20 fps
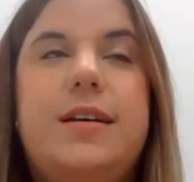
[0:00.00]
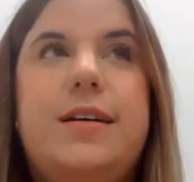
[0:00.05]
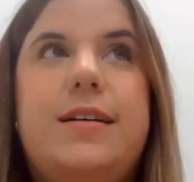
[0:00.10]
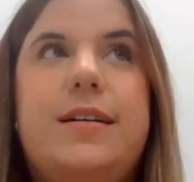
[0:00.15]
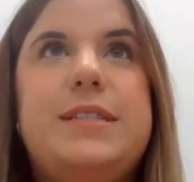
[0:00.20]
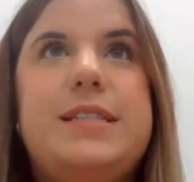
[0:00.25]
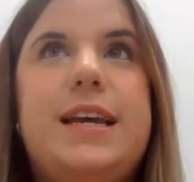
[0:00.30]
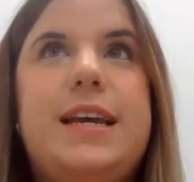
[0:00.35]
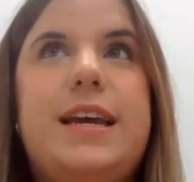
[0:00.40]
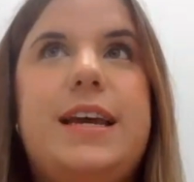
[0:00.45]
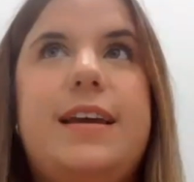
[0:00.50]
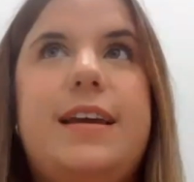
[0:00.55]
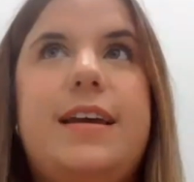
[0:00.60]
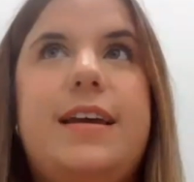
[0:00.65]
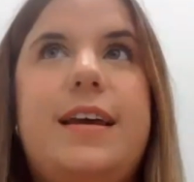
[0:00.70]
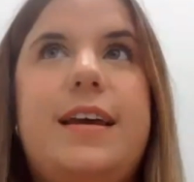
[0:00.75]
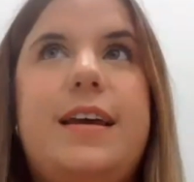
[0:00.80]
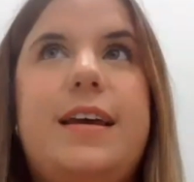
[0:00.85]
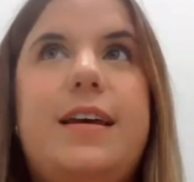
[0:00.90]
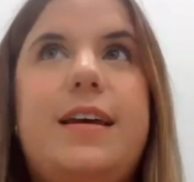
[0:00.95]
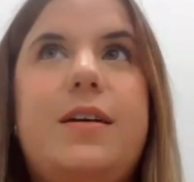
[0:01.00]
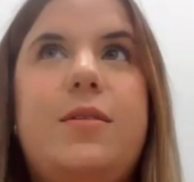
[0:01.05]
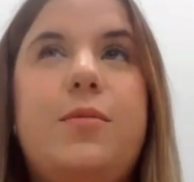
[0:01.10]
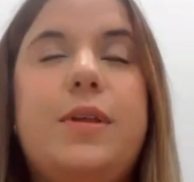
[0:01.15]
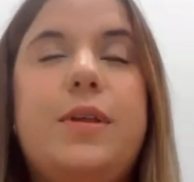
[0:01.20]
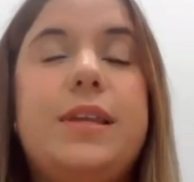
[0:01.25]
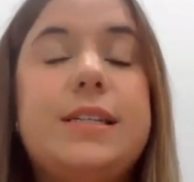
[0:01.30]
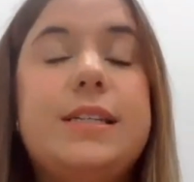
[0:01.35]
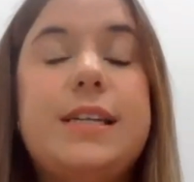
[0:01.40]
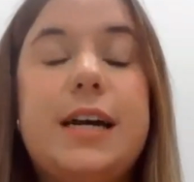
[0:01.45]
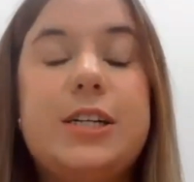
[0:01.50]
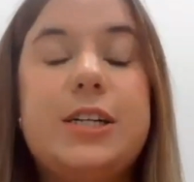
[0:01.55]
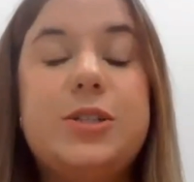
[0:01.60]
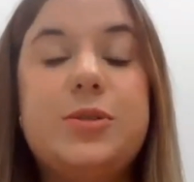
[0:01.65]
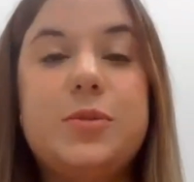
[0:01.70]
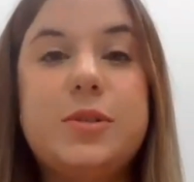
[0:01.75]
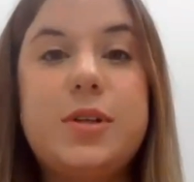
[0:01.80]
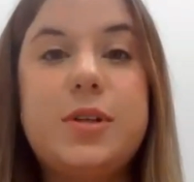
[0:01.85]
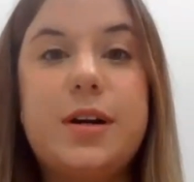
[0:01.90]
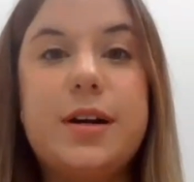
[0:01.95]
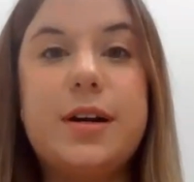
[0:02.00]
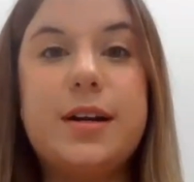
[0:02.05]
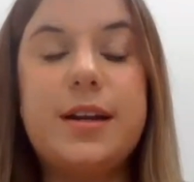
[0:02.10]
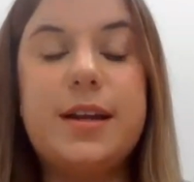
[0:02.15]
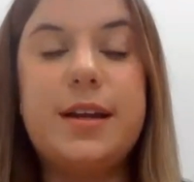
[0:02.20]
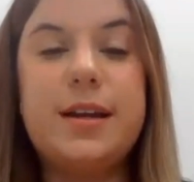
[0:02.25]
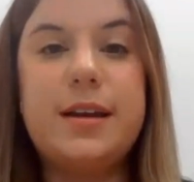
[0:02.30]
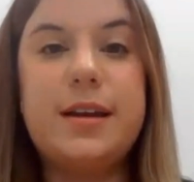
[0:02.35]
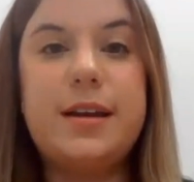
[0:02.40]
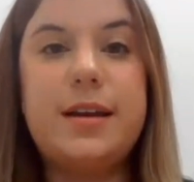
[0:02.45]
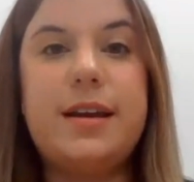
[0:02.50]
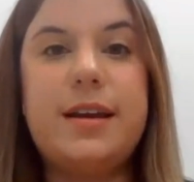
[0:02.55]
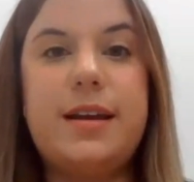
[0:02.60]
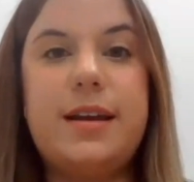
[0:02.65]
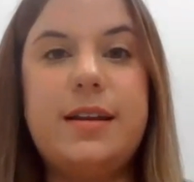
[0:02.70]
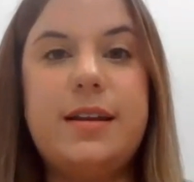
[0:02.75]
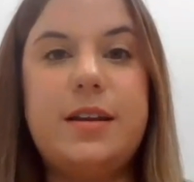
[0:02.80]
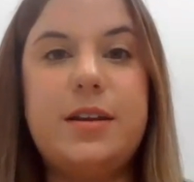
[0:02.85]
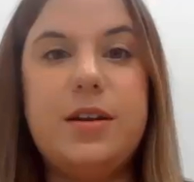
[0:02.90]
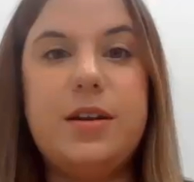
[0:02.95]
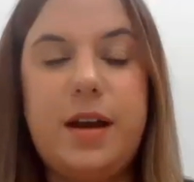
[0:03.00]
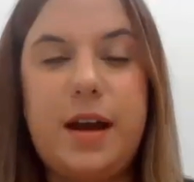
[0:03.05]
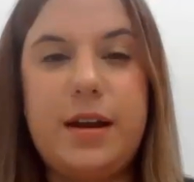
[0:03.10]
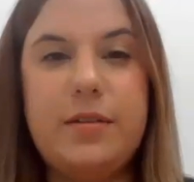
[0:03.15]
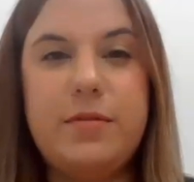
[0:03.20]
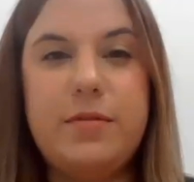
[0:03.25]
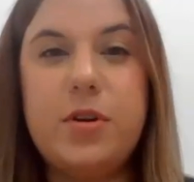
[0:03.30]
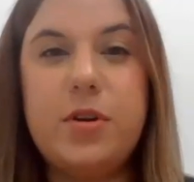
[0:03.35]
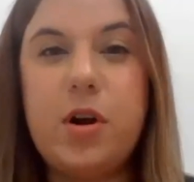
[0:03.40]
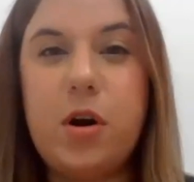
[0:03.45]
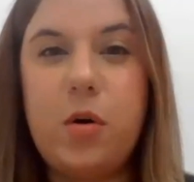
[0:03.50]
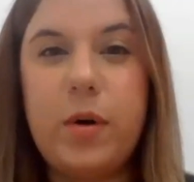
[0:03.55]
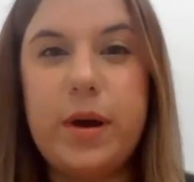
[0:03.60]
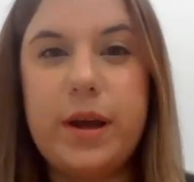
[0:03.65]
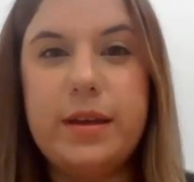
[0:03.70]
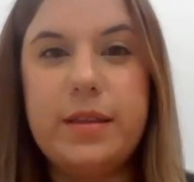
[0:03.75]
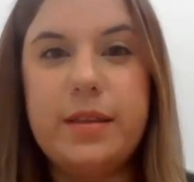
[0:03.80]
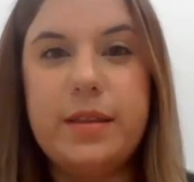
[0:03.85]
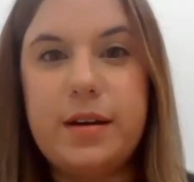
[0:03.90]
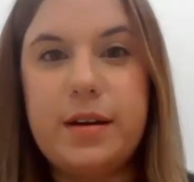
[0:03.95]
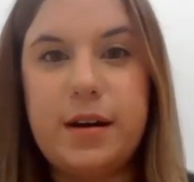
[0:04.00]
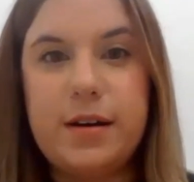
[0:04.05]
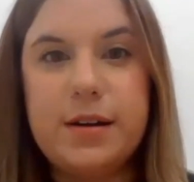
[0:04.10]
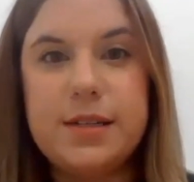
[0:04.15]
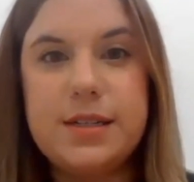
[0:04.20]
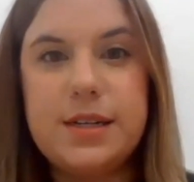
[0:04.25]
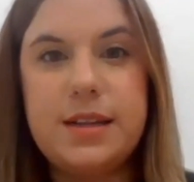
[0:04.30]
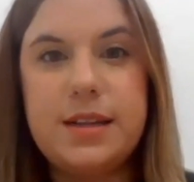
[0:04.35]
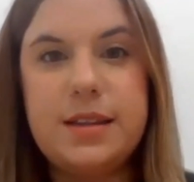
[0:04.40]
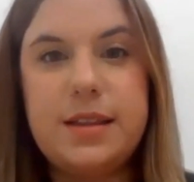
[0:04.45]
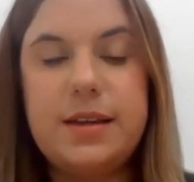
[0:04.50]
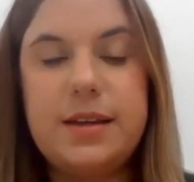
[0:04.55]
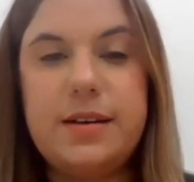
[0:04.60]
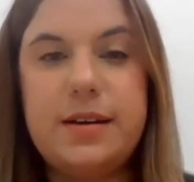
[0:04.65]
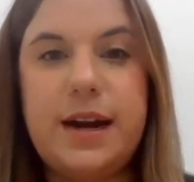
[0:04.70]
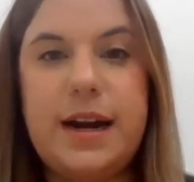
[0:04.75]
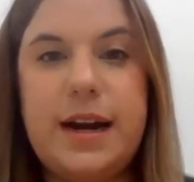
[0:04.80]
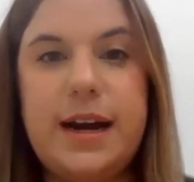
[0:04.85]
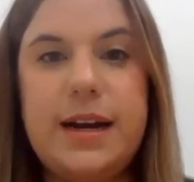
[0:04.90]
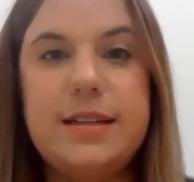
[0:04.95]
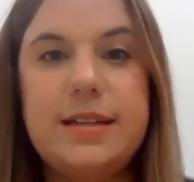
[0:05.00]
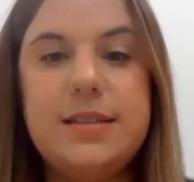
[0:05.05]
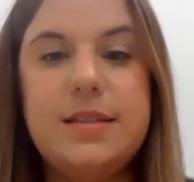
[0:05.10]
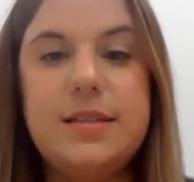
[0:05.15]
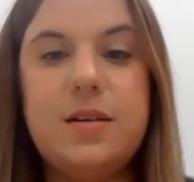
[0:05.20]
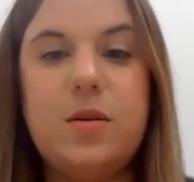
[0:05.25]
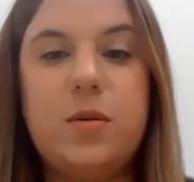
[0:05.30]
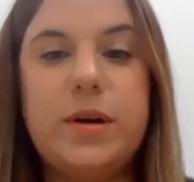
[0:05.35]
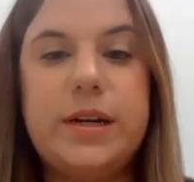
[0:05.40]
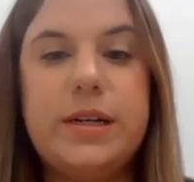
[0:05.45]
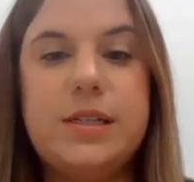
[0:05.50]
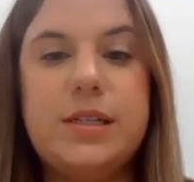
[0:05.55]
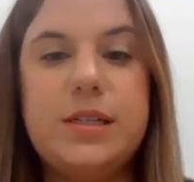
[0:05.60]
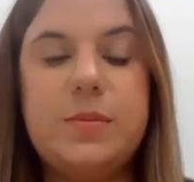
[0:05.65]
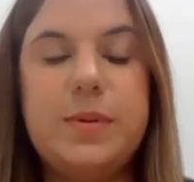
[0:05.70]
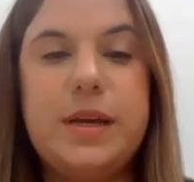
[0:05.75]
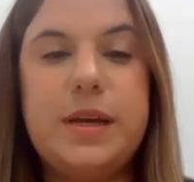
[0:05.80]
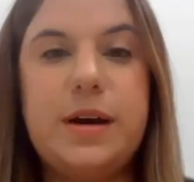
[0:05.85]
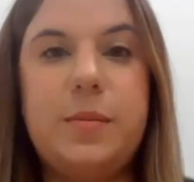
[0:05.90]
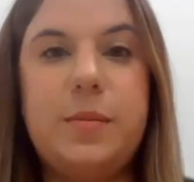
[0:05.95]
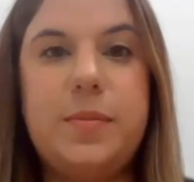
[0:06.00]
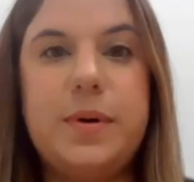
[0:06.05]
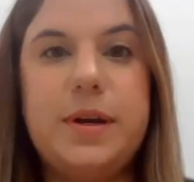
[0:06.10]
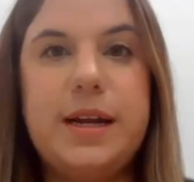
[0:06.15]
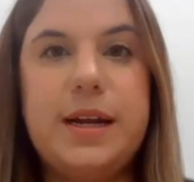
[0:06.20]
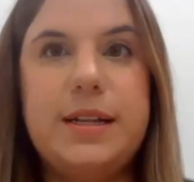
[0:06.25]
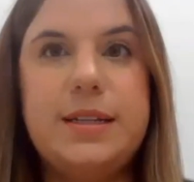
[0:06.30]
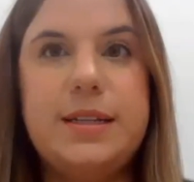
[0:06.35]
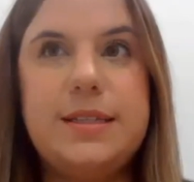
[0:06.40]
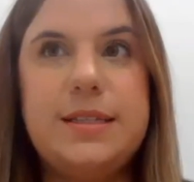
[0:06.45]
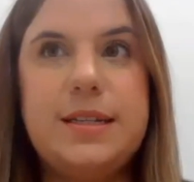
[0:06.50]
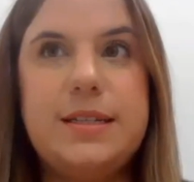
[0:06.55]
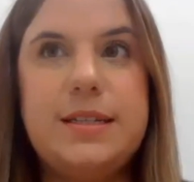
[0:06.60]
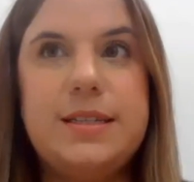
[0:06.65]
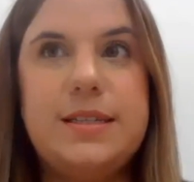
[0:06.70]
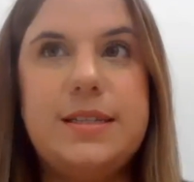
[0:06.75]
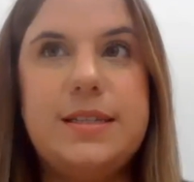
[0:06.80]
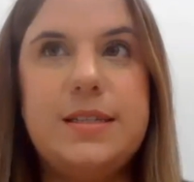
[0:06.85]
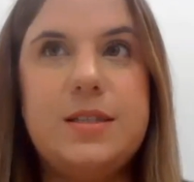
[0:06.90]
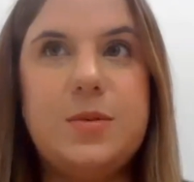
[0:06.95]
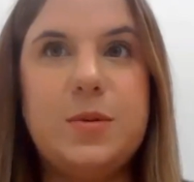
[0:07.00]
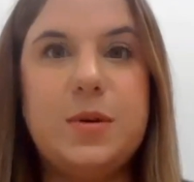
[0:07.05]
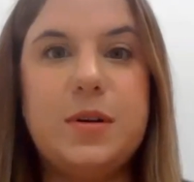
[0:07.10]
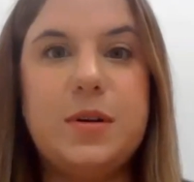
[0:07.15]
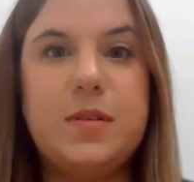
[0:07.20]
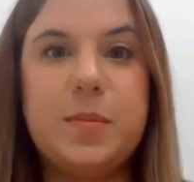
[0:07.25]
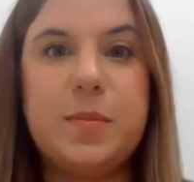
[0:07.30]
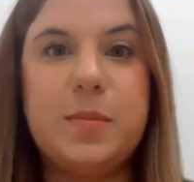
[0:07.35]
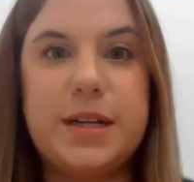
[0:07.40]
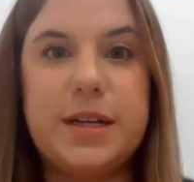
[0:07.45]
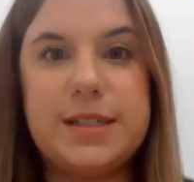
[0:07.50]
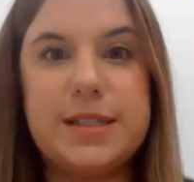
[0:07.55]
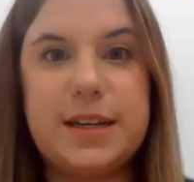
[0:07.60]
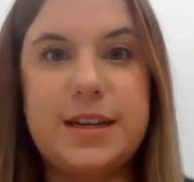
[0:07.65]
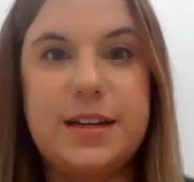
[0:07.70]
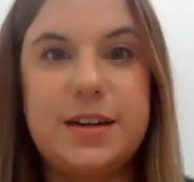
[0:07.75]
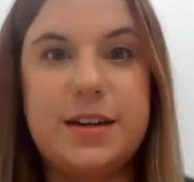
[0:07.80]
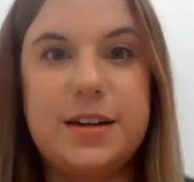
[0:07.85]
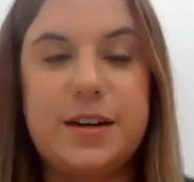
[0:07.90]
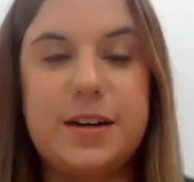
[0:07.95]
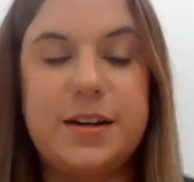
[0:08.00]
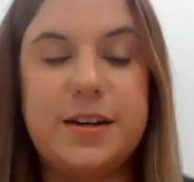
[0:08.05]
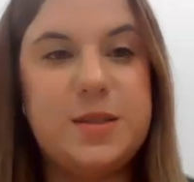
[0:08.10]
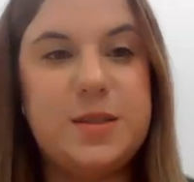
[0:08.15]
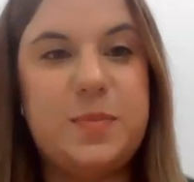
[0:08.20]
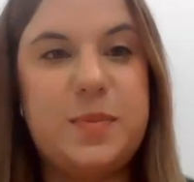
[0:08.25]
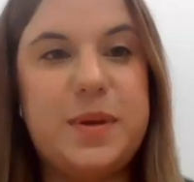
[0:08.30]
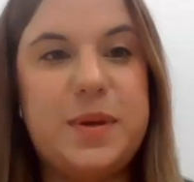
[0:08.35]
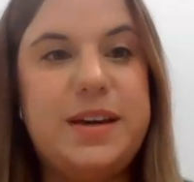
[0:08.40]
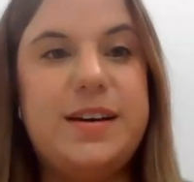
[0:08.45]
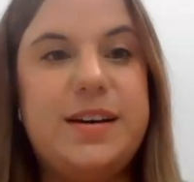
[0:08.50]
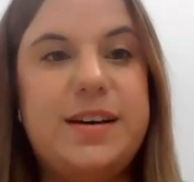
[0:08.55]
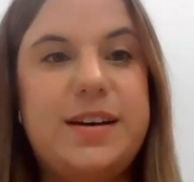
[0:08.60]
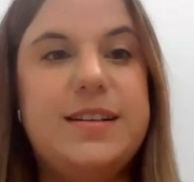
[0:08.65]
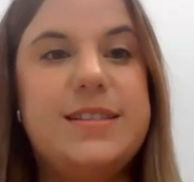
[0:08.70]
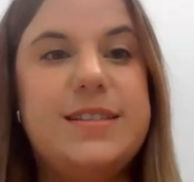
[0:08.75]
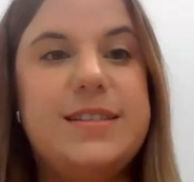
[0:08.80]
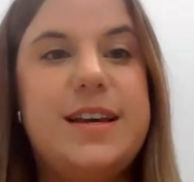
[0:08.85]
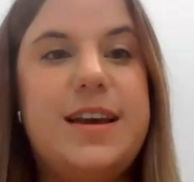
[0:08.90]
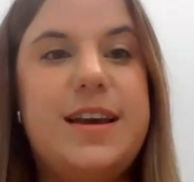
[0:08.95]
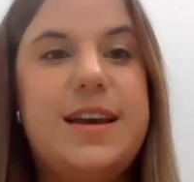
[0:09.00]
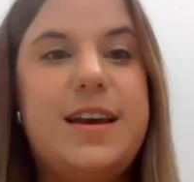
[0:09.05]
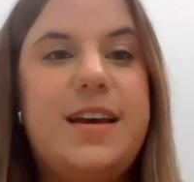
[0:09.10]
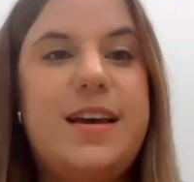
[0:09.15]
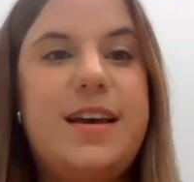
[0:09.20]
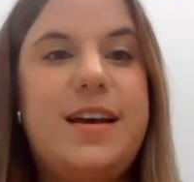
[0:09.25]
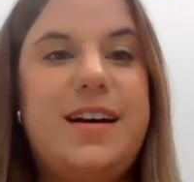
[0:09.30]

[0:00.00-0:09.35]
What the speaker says: I would say with contextual targeting and kind of knowing the content that your ad's going to be up against, it's sort of a blessing and a curse, because